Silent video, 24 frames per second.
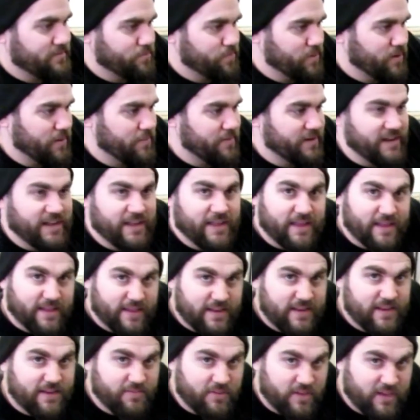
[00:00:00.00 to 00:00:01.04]
But I mean, it
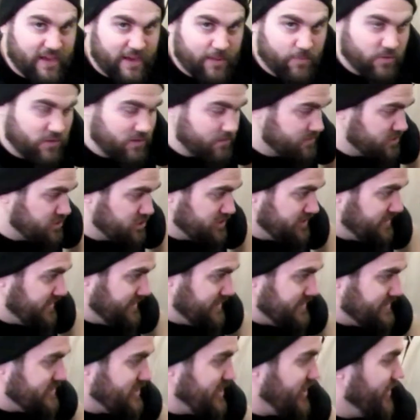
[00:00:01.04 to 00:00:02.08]
even came with the
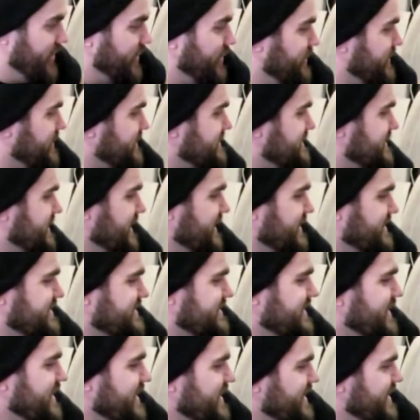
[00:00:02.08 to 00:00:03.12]
machine, so
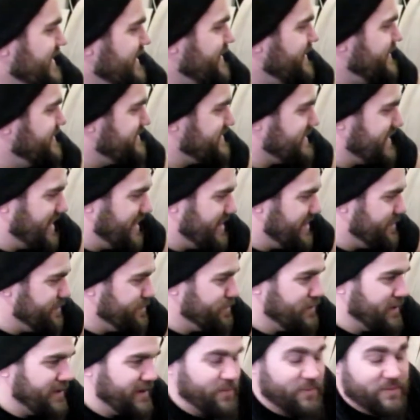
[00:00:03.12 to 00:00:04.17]
it's kind of
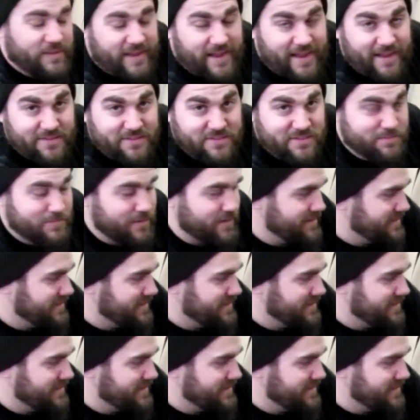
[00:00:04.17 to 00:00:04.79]
playing with the house's money